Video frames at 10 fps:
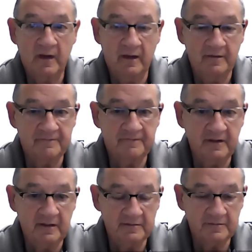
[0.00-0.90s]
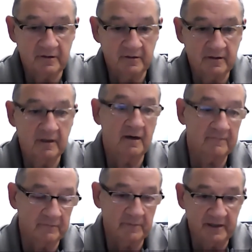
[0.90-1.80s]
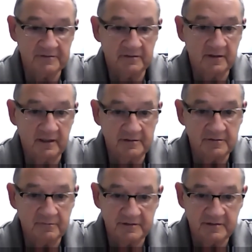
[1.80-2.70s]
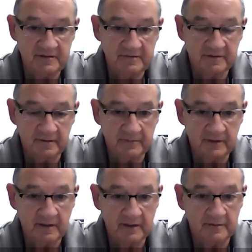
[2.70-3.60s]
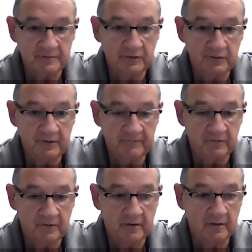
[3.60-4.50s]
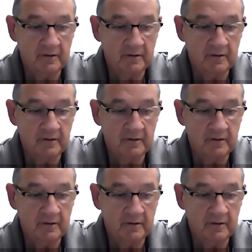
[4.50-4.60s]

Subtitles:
And the feelings are the confirmation that I just received something like a tuning fork.